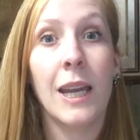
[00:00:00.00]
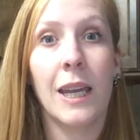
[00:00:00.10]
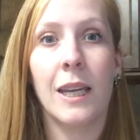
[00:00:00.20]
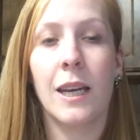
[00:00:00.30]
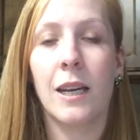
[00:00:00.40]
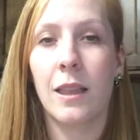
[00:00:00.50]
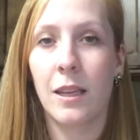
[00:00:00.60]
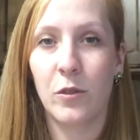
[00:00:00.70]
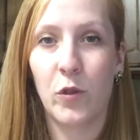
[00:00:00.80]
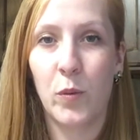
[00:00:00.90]
Hi,
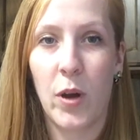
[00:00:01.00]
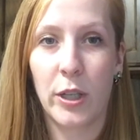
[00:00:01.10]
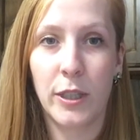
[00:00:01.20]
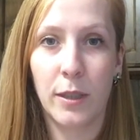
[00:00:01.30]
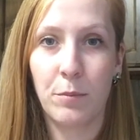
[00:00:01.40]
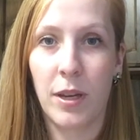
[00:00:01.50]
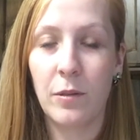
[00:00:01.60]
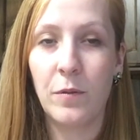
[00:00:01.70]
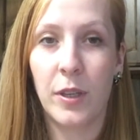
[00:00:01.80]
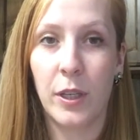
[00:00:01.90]
thanks for watching
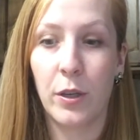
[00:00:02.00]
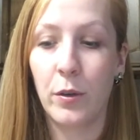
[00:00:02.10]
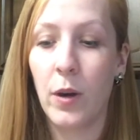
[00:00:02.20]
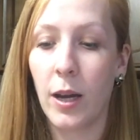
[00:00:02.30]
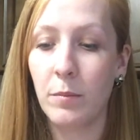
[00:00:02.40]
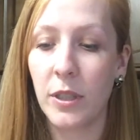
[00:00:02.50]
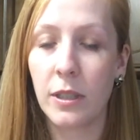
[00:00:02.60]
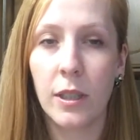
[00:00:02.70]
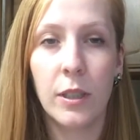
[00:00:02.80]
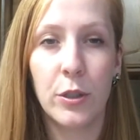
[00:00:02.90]
my video. I'm
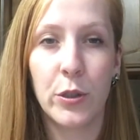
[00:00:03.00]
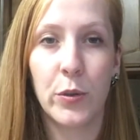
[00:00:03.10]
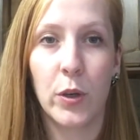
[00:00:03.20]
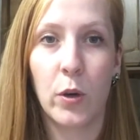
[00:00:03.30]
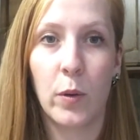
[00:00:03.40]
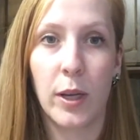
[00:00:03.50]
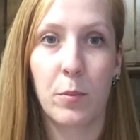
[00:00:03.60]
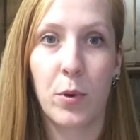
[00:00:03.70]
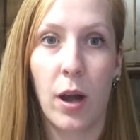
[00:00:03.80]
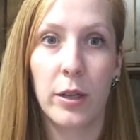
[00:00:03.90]
just going to do a
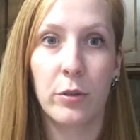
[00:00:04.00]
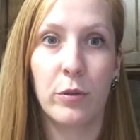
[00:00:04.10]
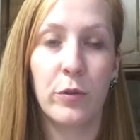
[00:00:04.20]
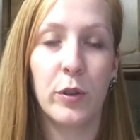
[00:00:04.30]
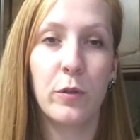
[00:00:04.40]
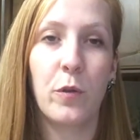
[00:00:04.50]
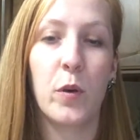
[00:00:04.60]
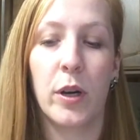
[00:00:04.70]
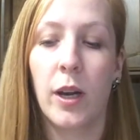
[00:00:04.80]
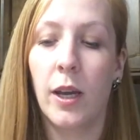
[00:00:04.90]
quick product review
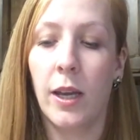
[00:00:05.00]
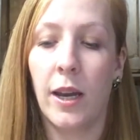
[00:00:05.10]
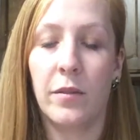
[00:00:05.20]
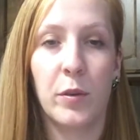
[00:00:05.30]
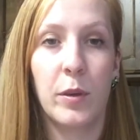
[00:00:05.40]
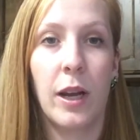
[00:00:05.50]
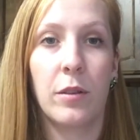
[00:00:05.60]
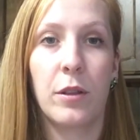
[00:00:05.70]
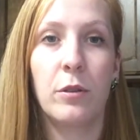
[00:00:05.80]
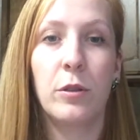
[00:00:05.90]
for everyone
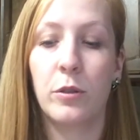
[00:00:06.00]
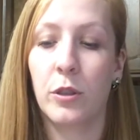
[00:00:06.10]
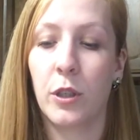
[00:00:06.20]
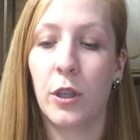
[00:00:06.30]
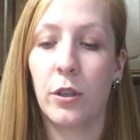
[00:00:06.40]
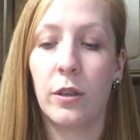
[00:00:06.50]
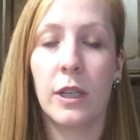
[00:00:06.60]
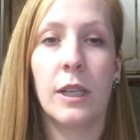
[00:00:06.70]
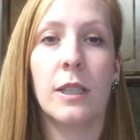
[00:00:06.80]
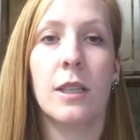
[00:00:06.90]
out there who's
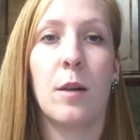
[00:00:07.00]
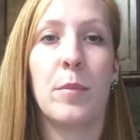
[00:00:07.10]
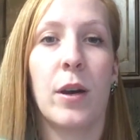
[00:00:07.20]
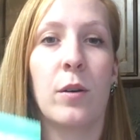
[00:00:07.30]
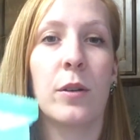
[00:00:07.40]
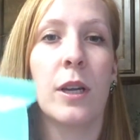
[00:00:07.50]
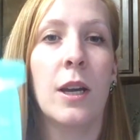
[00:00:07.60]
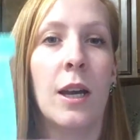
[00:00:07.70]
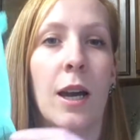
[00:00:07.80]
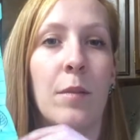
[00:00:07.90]
curious about
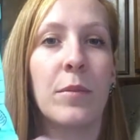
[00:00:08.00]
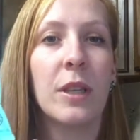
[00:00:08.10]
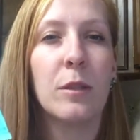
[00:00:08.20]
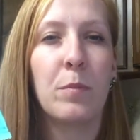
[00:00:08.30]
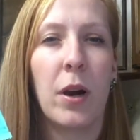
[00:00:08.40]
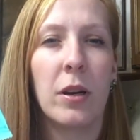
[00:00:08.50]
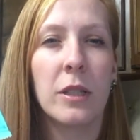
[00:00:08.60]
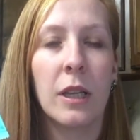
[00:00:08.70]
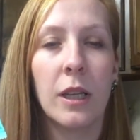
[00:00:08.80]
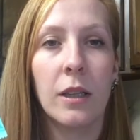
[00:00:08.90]
these
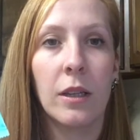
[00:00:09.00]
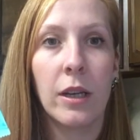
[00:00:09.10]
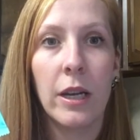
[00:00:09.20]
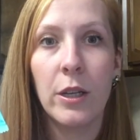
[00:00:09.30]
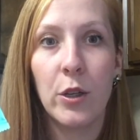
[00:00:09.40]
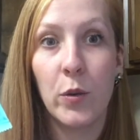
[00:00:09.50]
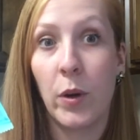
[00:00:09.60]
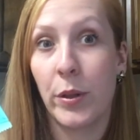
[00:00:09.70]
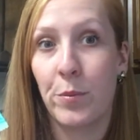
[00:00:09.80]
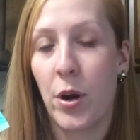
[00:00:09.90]
bars. I think they're kind of new
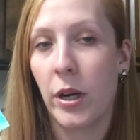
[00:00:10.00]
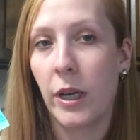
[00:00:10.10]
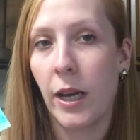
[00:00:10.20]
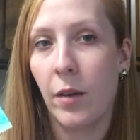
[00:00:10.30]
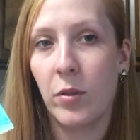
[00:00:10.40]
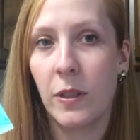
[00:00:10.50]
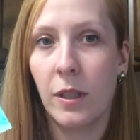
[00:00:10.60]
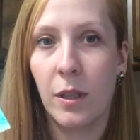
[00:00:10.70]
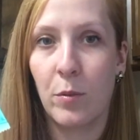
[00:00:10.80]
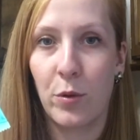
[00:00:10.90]
on the market. I haven't
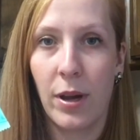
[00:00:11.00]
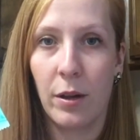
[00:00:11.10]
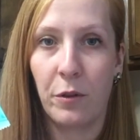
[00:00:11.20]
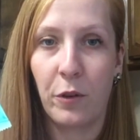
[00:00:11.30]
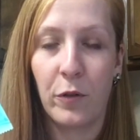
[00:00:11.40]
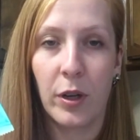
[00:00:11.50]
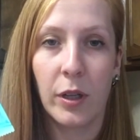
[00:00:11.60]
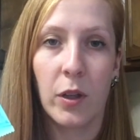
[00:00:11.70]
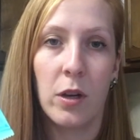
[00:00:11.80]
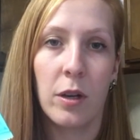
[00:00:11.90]
seen them around for
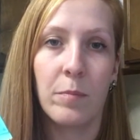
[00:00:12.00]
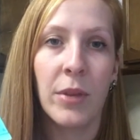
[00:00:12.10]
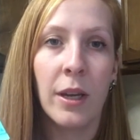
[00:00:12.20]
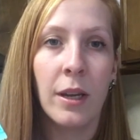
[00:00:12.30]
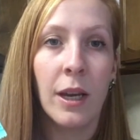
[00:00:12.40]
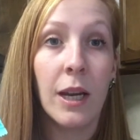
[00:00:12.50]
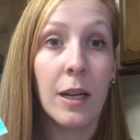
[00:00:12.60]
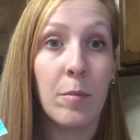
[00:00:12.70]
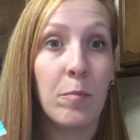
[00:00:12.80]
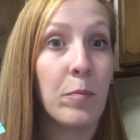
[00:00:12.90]
very long.
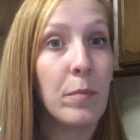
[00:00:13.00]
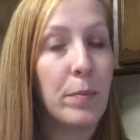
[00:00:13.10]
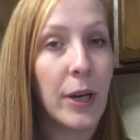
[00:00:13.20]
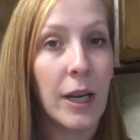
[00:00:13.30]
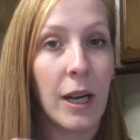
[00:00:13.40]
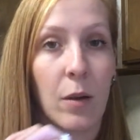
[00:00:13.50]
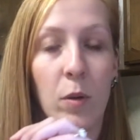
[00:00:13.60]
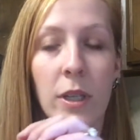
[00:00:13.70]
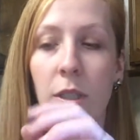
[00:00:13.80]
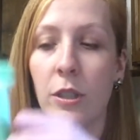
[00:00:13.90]
But I
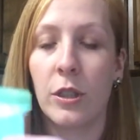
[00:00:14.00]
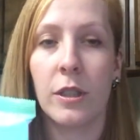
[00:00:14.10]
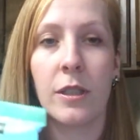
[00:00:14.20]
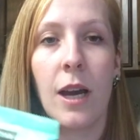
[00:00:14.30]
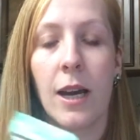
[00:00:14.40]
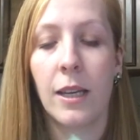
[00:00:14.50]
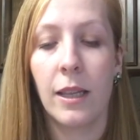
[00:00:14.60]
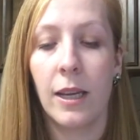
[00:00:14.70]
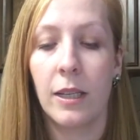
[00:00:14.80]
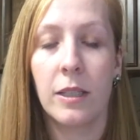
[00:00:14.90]
wanted to just
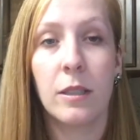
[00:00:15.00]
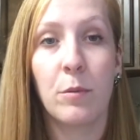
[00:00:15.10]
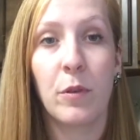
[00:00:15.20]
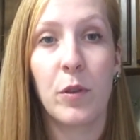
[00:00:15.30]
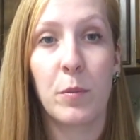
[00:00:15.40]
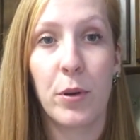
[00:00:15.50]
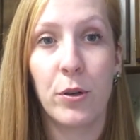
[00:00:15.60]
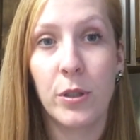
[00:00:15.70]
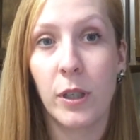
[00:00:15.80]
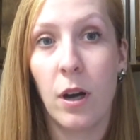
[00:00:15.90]
highlight some of the
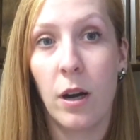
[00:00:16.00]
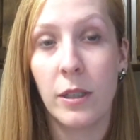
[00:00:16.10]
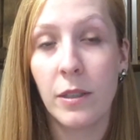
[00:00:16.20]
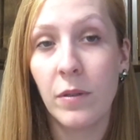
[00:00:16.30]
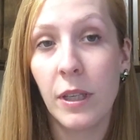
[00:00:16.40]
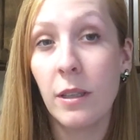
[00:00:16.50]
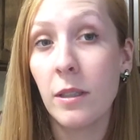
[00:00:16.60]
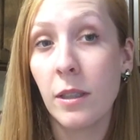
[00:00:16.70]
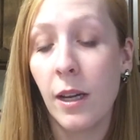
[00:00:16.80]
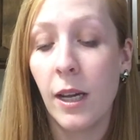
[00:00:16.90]
pros and cons of
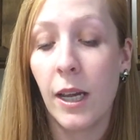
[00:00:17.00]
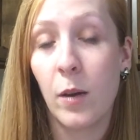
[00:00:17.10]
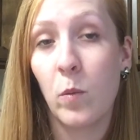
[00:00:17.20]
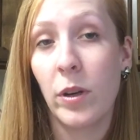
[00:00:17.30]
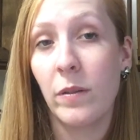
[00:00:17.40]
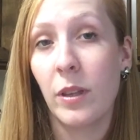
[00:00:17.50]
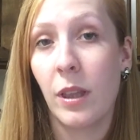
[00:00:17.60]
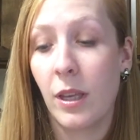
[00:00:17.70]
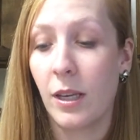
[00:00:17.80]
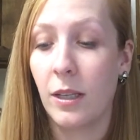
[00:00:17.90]
these. And one of the
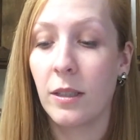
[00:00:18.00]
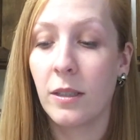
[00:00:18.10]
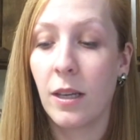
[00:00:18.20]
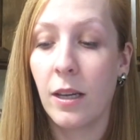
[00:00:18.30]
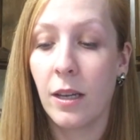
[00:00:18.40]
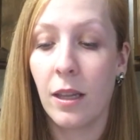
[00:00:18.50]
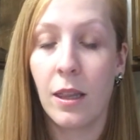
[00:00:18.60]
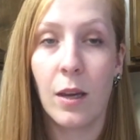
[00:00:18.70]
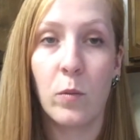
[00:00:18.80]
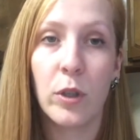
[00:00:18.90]
things
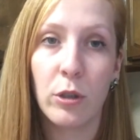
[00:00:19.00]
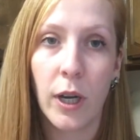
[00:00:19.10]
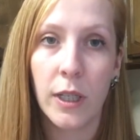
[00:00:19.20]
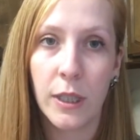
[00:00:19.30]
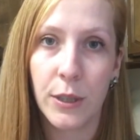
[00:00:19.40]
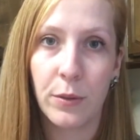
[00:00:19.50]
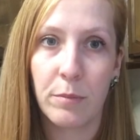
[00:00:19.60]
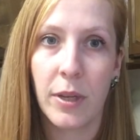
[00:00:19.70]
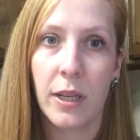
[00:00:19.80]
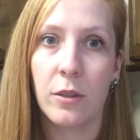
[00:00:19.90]
that we try to do
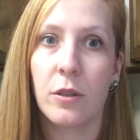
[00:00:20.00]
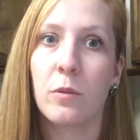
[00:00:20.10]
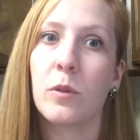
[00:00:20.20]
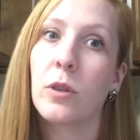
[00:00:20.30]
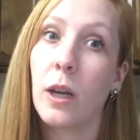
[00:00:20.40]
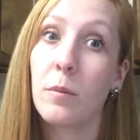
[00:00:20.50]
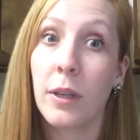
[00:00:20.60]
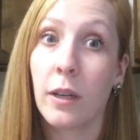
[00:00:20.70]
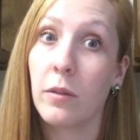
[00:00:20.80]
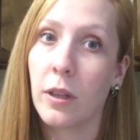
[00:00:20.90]
at my house is we try to
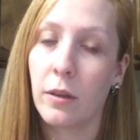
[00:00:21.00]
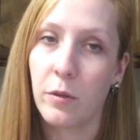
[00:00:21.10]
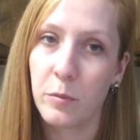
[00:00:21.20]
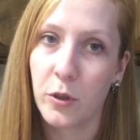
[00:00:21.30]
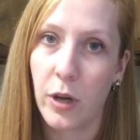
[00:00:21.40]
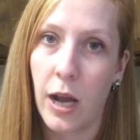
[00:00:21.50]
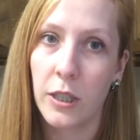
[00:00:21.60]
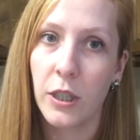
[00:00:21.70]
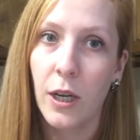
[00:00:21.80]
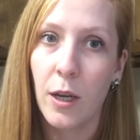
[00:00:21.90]
make everything from
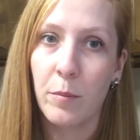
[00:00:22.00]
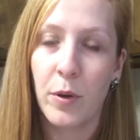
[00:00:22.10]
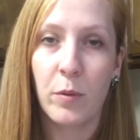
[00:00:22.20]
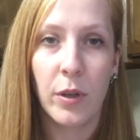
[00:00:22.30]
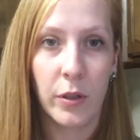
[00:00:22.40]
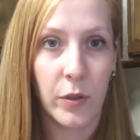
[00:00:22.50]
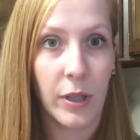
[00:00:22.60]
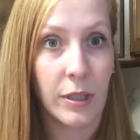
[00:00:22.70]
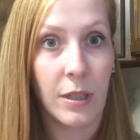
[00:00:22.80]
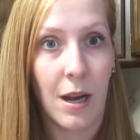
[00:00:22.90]
scratch. But we all know
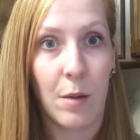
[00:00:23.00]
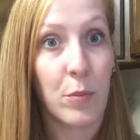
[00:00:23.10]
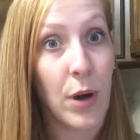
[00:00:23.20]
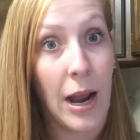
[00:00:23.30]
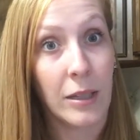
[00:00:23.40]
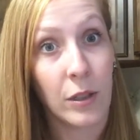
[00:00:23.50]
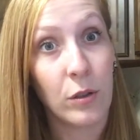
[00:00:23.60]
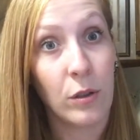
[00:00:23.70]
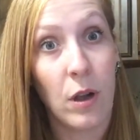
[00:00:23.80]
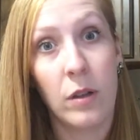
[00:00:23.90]
that's not
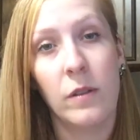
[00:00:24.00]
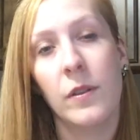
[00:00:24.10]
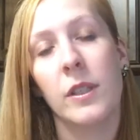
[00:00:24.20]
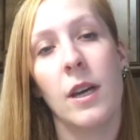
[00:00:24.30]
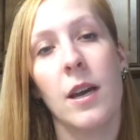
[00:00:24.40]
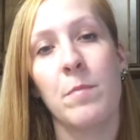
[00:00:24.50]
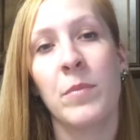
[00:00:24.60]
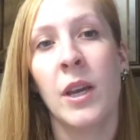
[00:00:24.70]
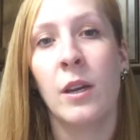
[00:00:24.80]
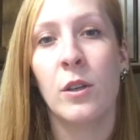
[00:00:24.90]
practical all of the time.
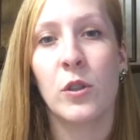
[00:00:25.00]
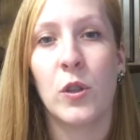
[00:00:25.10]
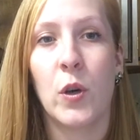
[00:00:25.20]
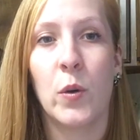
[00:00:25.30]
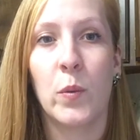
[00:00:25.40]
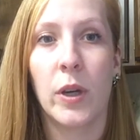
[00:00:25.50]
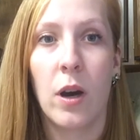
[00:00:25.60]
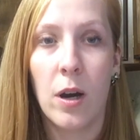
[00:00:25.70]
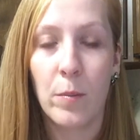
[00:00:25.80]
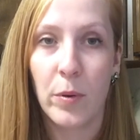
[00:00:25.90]
So we
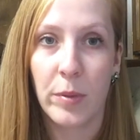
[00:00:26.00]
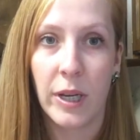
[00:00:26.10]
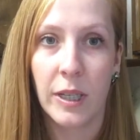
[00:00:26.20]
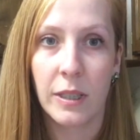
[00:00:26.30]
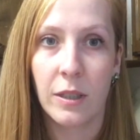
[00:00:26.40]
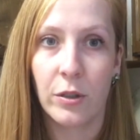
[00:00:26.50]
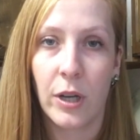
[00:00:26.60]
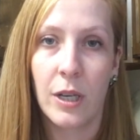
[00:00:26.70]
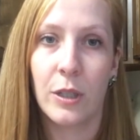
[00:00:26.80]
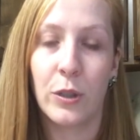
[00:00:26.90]
compromise and
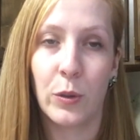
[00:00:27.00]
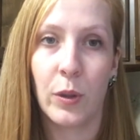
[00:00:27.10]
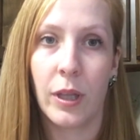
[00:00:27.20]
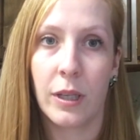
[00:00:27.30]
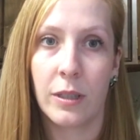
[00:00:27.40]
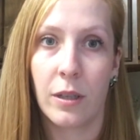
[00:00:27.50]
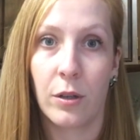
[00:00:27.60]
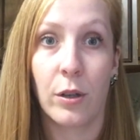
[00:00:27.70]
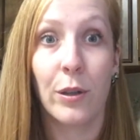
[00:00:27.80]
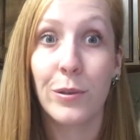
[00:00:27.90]
try to do things that
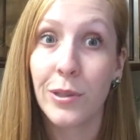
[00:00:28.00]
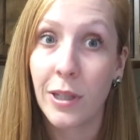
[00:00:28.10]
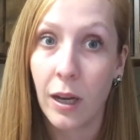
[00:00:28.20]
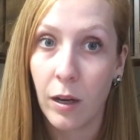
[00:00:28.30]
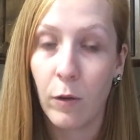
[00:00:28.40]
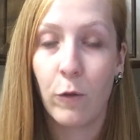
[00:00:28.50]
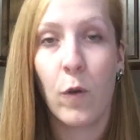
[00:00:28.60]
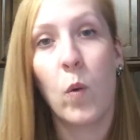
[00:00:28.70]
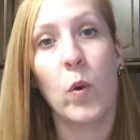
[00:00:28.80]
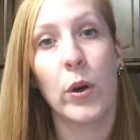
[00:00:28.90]
are close enough,
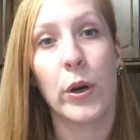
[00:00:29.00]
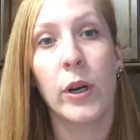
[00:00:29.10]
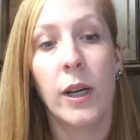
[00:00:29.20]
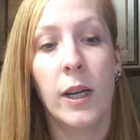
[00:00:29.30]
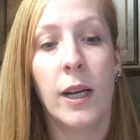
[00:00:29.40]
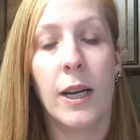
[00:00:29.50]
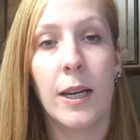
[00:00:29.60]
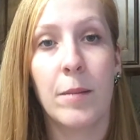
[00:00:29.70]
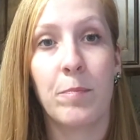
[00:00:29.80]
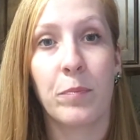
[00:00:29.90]
or
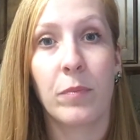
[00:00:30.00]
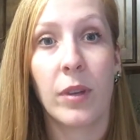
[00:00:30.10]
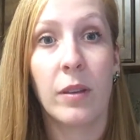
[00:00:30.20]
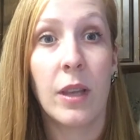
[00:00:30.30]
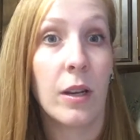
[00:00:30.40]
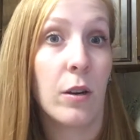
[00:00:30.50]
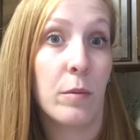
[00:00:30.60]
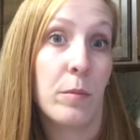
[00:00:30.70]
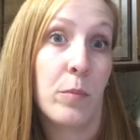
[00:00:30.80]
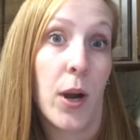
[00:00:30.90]
that
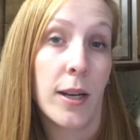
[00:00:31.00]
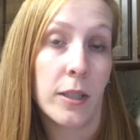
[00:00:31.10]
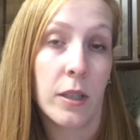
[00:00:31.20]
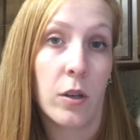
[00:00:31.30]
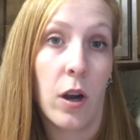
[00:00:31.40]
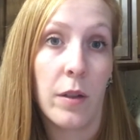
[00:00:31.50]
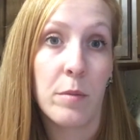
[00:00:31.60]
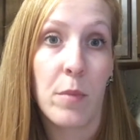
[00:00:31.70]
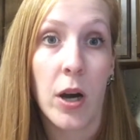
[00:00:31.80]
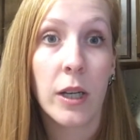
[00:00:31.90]
are products that are on the
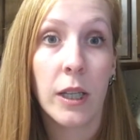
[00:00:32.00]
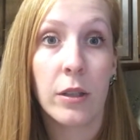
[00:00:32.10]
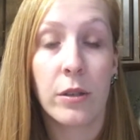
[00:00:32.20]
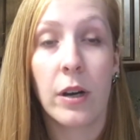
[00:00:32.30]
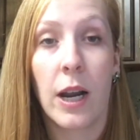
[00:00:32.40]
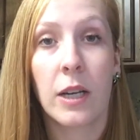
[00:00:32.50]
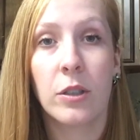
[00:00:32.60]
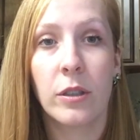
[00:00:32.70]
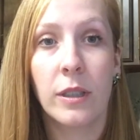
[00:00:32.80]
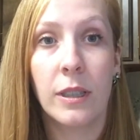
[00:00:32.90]
market that are
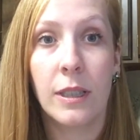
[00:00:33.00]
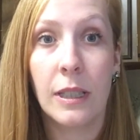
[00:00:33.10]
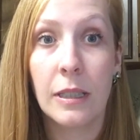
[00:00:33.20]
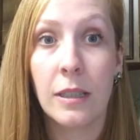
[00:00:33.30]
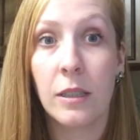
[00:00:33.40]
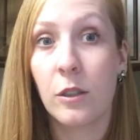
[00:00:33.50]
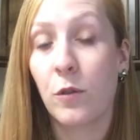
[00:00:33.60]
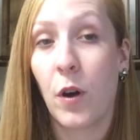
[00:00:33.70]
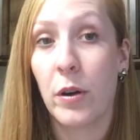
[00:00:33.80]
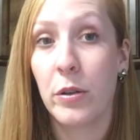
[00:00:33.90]
actually decent as
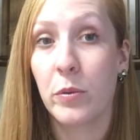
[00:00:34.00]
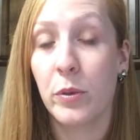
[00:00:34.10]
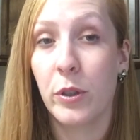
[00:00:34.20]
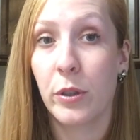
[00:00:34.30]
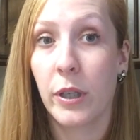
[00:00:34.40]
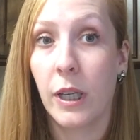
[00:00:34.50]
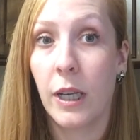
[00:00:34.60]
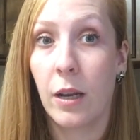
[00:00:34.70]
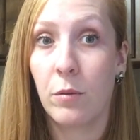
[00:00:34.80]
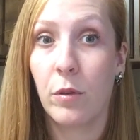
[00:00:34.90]
far as when you're
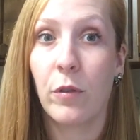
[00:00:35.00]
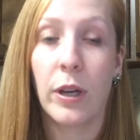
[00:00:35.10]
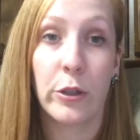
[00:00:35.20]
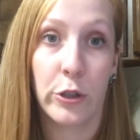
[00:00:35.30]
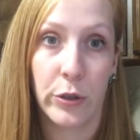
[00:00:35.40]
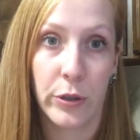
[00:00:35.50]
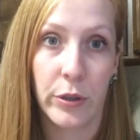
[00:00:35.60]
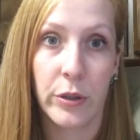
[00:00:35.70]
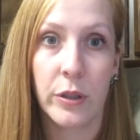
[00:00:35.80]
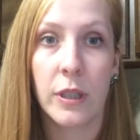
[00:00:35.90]
looking at refined
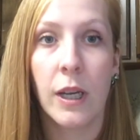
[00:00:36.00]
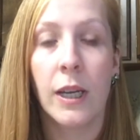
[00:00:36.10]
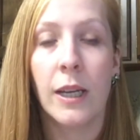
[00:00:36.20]
sugars,